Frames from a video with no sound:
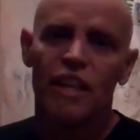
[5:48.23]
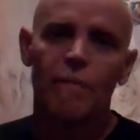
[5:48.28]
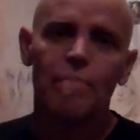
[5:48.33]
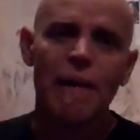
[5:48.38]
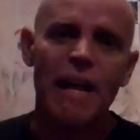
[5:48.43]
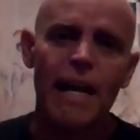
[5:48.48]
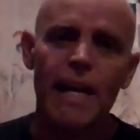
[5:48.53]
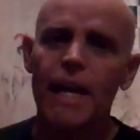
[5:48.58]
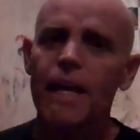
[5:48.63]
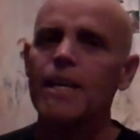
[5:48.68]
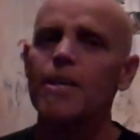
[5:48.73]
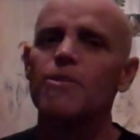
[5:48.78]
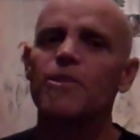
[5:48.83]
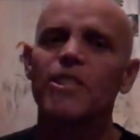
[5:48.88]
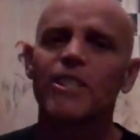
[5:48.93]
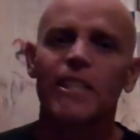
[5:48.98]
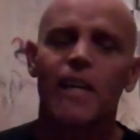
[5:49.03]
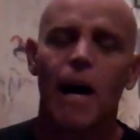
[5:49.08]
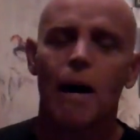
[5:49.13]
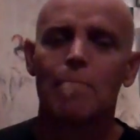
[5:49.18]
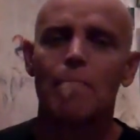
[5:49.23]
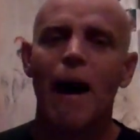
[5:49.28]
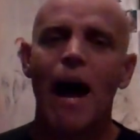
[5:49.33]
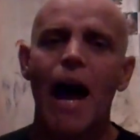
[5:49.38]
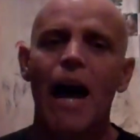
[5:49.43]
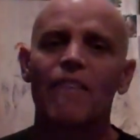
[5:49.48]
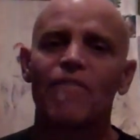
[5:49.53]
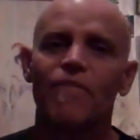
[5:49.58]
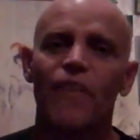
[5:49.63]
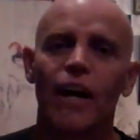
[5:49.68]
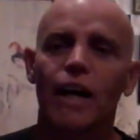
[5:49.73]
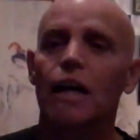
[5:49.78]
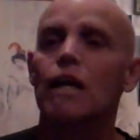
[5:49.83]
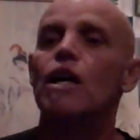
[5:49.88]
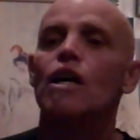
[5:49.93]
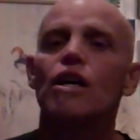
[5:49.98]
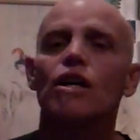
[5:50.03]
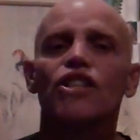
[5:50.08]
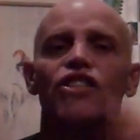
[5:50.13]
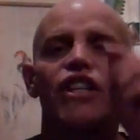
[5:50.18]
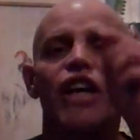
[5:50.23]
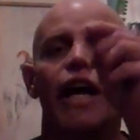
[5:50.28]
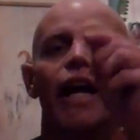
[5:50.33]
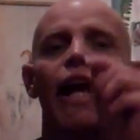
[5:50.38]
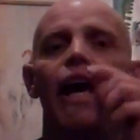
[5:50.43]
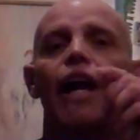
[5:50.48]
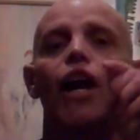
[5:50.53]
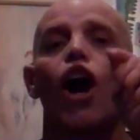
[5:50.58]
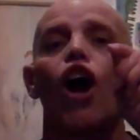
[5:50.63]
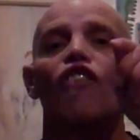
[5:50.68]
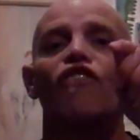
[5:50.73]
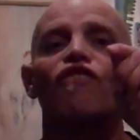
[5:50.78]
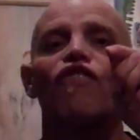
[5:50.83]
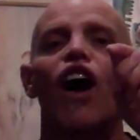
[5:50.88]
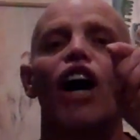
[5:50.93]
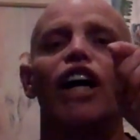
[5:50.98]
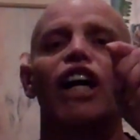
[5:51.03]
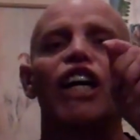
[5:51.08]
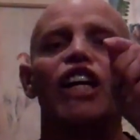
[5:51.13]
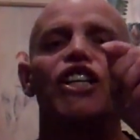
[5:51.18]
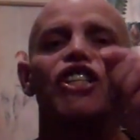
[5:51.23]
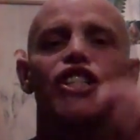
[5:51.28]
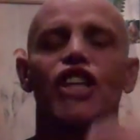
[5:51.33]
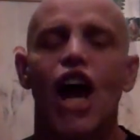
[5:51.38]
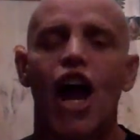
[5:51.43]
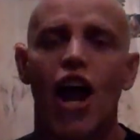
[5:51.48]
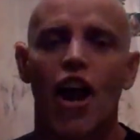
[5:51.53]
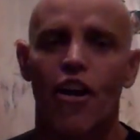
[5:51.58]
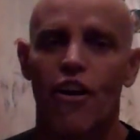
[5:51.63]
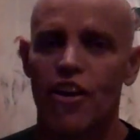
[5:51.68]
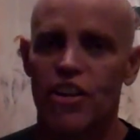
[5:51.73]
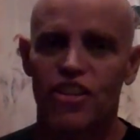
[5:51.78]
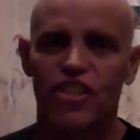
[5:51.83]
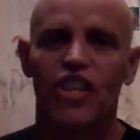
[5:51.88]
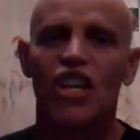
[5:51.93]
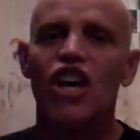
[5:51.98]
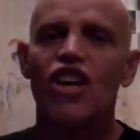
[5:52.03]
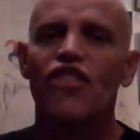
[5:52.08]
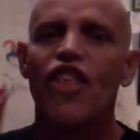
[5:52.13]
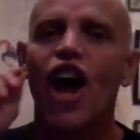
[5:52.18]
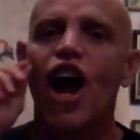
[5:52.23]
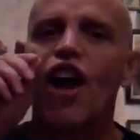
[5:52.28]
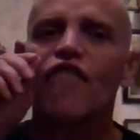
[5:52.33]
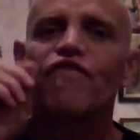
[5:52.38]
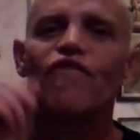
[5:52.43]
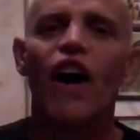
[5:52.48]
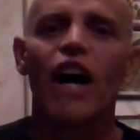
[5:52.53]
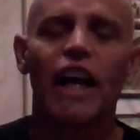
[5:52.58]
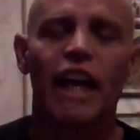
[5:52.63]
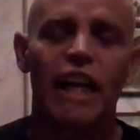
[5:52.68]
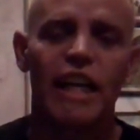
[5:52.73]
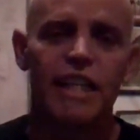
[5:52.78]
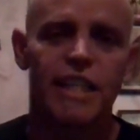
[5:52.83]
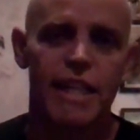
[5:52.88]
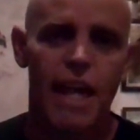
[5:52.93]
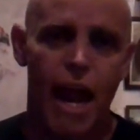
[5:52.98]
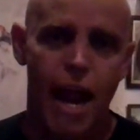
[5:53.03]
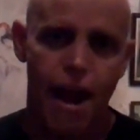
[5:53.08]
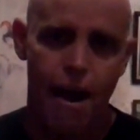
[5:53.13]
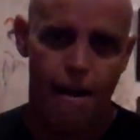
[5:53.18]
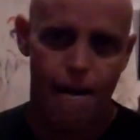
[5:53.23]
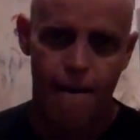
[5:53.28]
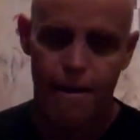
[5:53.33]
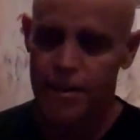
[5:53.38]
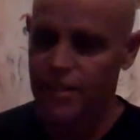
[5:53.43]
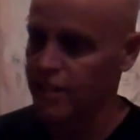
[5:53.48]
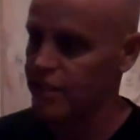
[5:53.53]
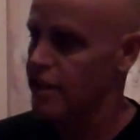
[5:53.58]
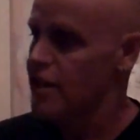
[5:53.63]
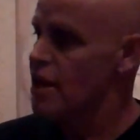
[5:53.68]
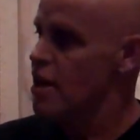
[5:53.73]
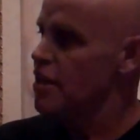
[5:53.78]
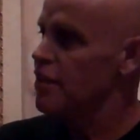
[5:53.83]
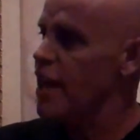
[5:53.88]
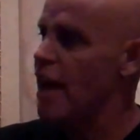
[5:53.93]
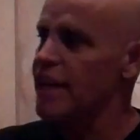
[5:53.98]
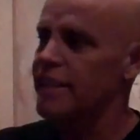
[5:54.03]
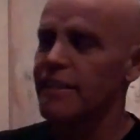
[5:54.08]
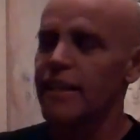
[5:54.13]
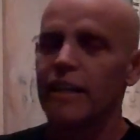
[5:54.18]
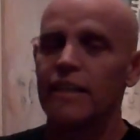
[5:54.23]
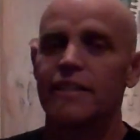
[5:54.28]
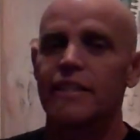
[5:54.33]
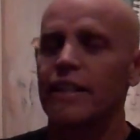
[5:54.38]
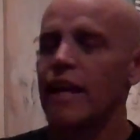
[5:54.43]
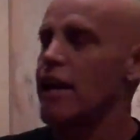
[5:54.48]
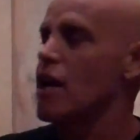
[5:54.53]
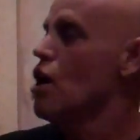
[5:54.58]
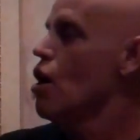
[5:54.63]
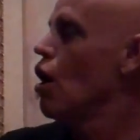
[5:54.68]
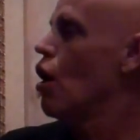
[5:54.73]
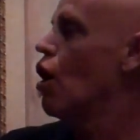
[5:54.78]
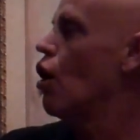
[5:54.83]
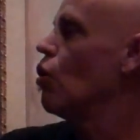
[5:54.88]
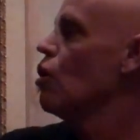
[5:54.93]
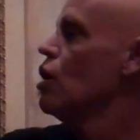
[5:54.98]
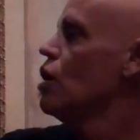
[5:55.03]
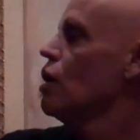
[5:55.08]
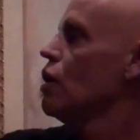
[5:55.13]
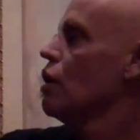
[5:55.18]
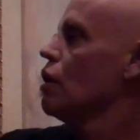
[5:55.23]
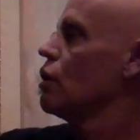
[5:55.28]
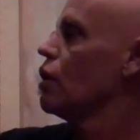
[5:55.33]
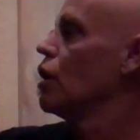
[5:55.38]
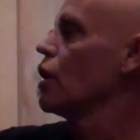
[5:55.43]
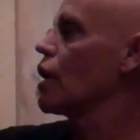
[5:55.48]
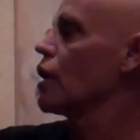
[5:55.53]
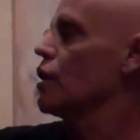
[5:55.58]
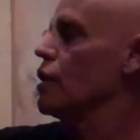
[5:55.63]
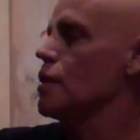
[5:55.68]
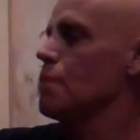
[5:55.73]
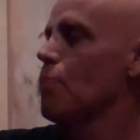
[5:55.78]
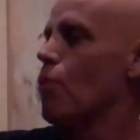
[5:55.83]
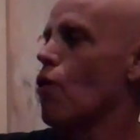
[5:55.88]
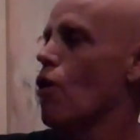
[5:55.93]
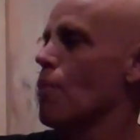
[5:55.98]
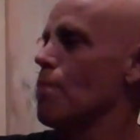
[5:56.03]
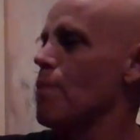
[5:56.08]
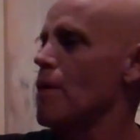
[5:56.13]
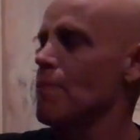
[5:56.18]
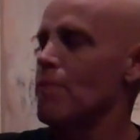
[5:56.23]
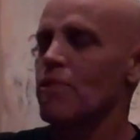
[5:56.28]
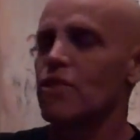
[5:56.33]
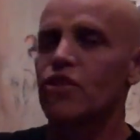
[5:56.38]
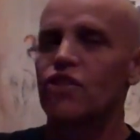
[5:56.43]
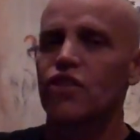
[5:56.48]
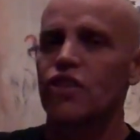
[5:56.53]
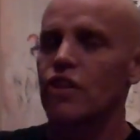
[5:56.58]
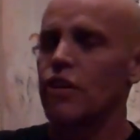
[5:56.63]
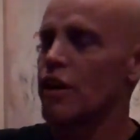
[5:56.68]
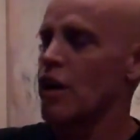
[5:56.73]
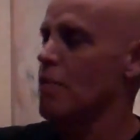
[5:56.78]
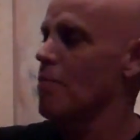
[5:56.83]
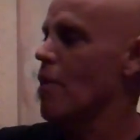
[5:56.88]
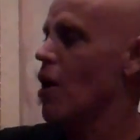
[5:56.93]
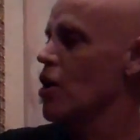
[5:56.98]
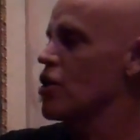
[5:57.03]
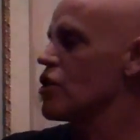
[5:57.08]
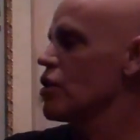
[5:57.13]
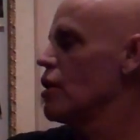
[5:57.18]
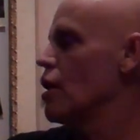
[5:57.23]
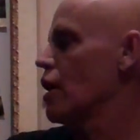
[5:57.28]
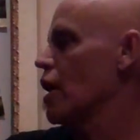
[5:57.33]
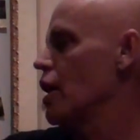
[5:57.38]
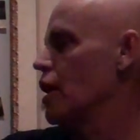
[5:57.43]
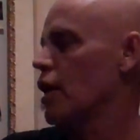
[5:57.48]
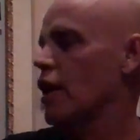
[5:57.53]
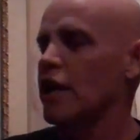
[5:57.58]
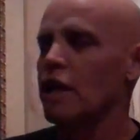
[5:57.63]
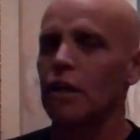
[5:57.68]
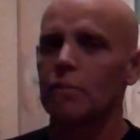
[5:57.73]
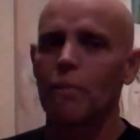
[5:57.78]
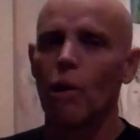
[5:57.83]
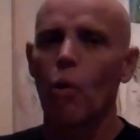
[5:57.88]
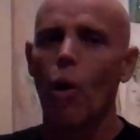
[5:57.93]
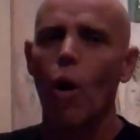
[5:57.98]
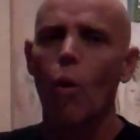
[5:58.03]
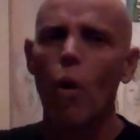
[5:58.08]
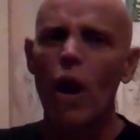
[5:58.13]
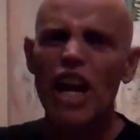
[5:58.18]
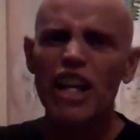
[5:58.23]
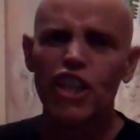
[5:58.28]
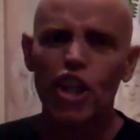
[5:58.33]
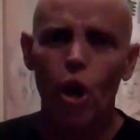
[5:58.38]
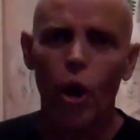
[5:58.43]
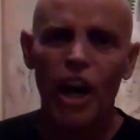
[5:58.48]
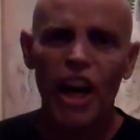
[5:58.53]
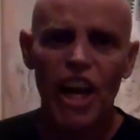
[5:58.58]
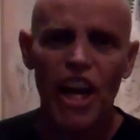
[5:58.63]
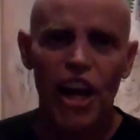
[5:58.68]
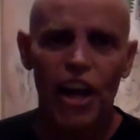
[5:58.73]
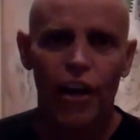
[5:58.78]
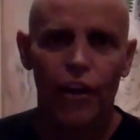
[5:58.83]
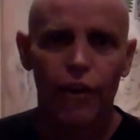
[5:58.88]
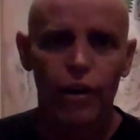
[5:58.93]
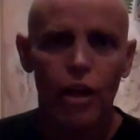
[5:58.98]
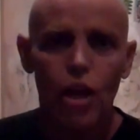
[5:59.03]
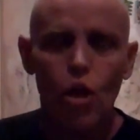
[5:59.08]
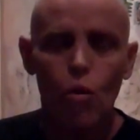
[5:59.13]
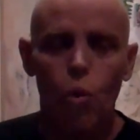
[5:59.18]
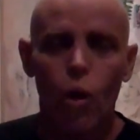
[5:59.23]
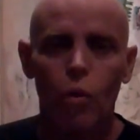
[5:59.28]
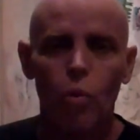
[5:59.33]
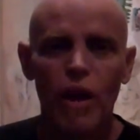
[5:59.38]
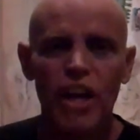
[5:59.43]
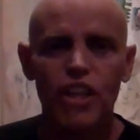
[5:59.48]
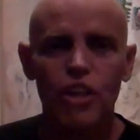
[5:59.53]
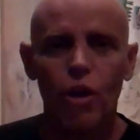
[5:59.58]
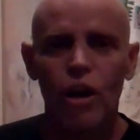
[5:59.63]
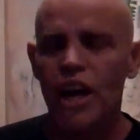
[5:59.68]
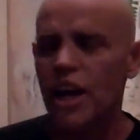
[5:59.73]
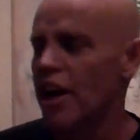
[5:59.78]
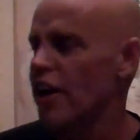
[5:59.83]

The media, you scumbag fucking... CNN are fucking terrorists. They are fucking terrorists. They sit and say, oh... Look at these poor people in Syria marching, they're getting killed. But when we do it here, when we do it